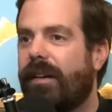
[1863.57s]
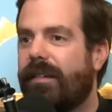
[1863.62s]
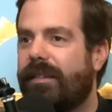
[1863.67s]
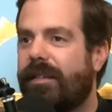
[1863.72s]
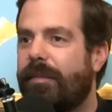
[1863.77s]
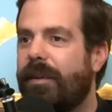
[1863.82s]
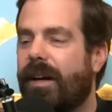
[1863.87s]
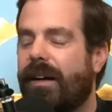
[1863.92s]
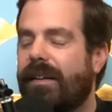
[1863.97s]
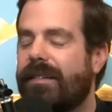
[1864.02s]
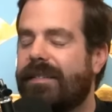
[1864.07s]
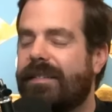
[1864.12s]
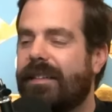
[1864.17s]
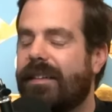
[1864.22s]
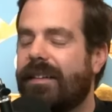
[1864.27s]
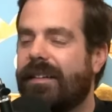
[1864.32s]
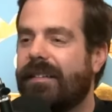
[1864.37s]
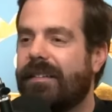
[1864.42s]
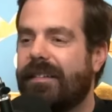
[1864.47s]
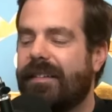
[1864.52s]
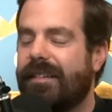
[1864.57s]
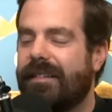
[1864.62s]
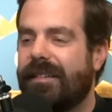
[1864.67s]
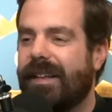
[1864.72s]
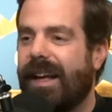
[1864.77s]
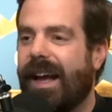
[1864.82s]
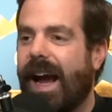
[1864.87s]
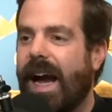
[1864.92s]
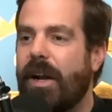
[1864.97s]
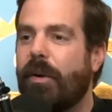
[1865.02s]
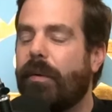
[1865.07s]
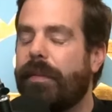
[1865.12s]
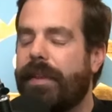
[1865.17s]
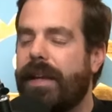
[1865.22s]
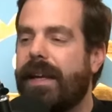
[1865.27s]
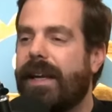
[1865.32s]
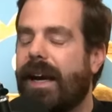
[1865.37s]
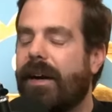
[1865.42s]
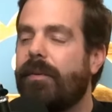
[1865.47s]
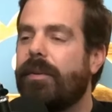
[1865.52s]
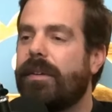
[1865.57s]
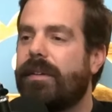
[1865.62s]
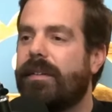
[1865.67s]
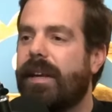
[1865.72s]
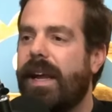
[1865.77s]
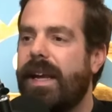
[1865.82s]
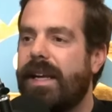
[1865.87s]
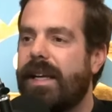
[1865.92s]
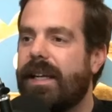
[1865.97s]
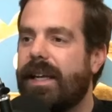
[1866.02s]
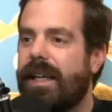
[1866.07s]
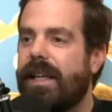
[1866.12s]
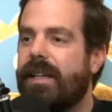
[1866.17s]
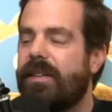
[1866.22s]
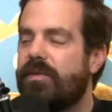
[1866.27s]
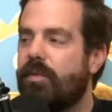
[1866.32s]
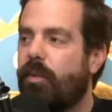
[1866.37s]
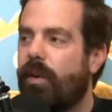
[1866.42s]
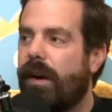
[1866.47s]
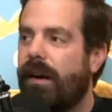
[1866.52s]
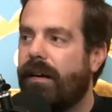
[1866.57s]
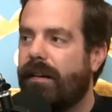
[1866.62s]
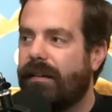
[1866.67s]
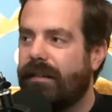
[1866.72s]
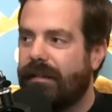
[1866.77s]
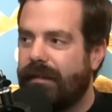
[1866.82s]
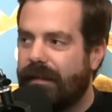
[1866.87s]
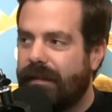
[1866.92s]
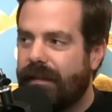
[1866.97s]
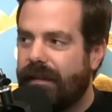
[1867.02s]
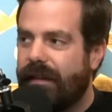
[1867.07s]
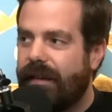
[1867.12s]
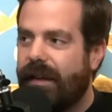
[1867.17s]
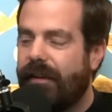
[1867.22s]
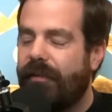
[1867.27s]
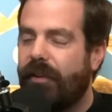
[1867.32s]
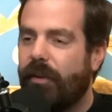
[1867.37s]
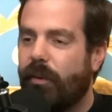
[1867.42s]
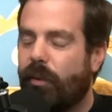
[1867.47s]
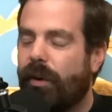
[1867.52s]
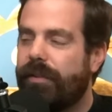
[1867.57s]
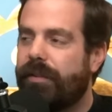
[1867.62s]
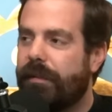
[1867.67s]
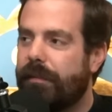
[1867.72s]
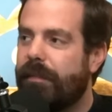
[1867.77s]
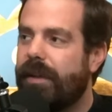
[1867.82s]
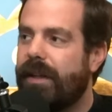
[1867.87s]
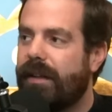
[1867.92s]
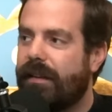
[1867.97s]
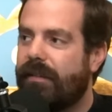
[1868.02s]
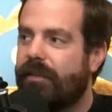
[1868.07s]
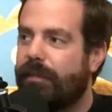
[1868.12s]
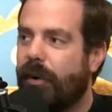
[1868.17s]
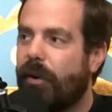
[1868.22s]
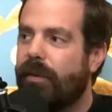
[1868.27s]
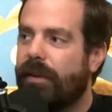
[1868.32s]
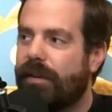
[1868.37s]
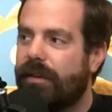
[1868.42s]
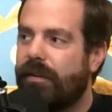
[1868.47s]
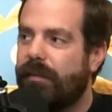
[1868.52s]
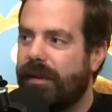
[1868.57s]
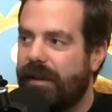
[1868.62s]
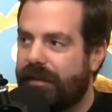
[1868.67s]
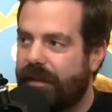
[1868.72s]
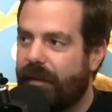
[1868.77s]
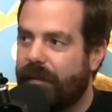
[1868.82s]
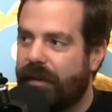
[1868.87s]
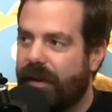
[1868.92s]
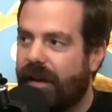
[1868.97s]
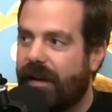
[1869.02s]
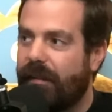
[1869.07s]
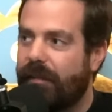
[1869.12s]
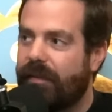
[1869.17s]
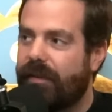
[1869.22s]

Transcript: to be honest, I don't think I would take it in as well if it wasn't being spoken to me sometimes.